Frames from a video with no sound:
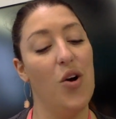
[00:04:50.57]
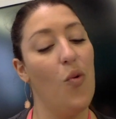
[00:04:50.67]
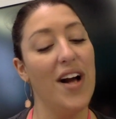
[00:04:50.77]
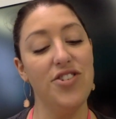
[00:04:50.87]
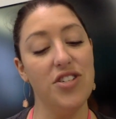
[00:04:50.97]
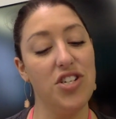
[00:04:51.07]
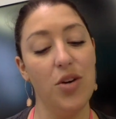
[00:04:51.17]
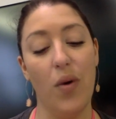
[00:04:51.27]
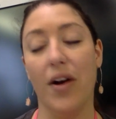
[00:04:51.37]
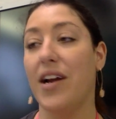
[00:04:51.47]
Why should
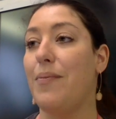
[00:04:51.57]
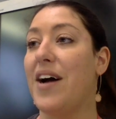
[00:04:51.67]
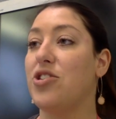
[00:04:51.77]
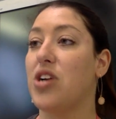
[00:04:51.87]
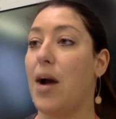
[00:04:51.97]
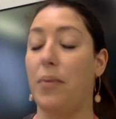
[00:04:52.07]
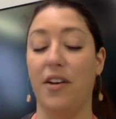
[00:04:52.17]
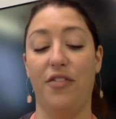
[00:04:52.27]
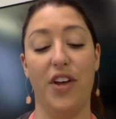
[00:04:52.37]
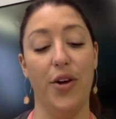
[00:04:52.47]
you worry about
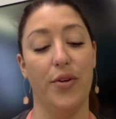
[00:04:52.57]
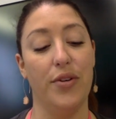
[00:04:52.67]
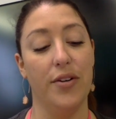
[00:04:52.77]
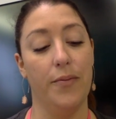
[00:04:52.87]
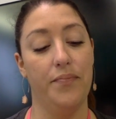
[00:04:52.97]
trapping food?"